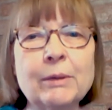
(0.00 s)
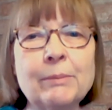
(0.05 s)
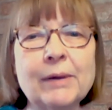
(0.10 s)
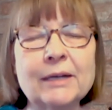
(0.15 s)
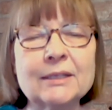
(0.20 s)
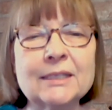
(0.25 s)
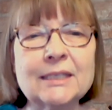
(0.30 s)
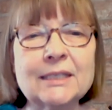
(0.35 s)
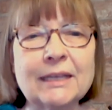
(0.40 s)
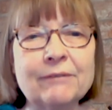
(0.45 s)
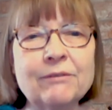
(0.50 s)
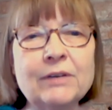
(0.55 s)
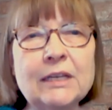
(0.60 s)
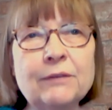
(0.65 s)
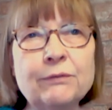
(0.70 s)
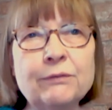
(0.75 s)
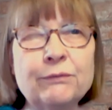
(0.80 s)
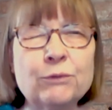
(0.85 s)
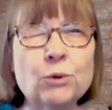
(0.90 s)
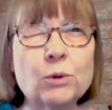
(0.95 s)
about
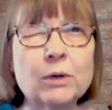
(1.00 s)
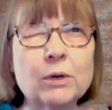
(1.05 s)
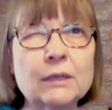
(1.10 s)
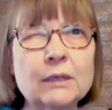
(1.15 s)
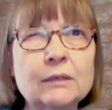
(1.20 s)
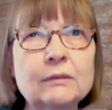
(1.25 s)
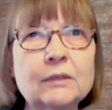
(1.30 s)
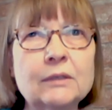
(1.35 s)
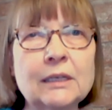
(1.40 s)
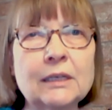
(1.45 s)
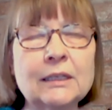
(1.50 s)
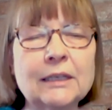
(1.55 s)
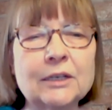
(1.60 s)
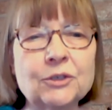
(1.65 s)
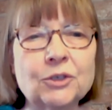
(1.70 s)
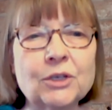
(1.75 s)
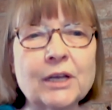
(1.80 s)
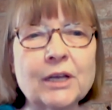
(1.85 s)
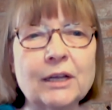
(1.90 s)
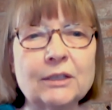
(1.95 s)
74
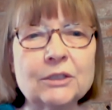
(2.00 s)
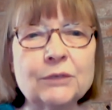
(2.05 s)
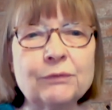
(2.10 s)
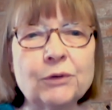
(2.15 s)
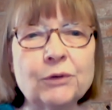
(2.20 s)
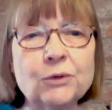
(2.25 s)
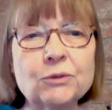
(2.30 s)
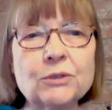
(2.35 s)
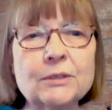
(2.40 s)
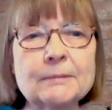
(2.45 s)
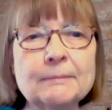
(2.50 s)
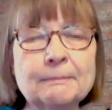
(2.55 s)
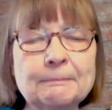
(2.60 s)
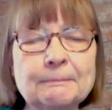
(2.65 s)
electoral college votes.